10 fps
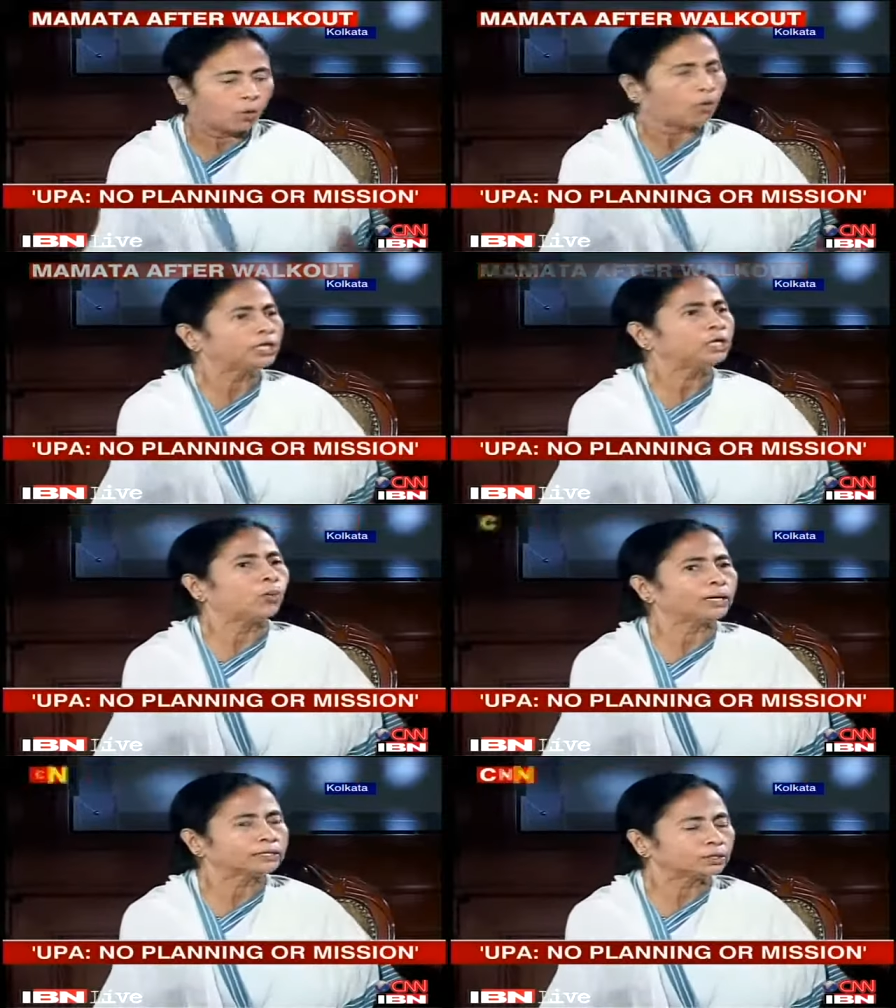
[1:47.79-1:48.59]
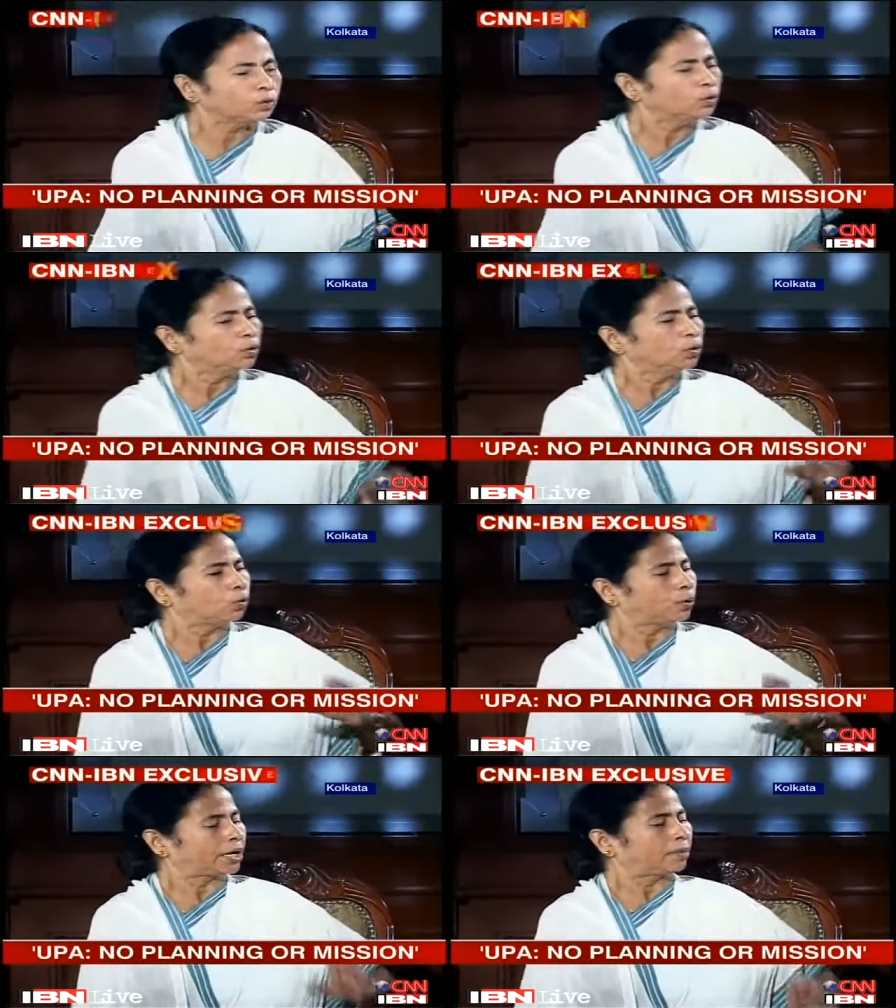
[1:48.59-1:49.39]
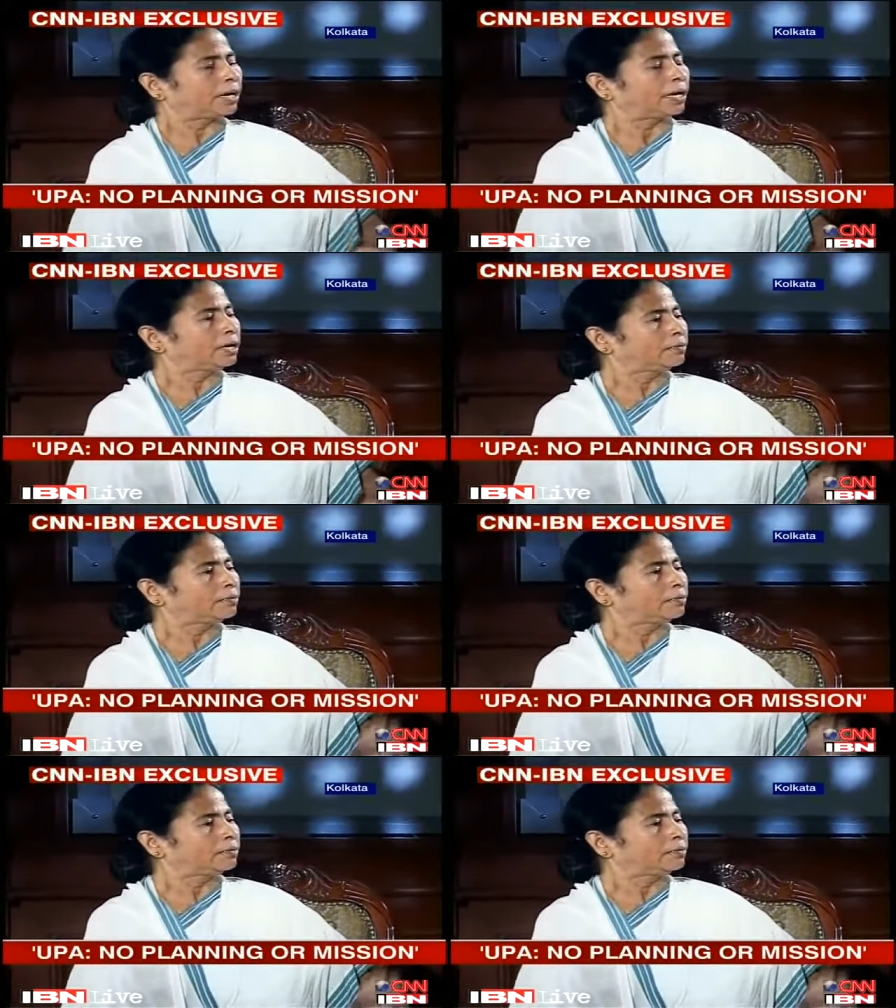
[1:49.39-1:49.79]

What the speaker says: Only what they do, whenever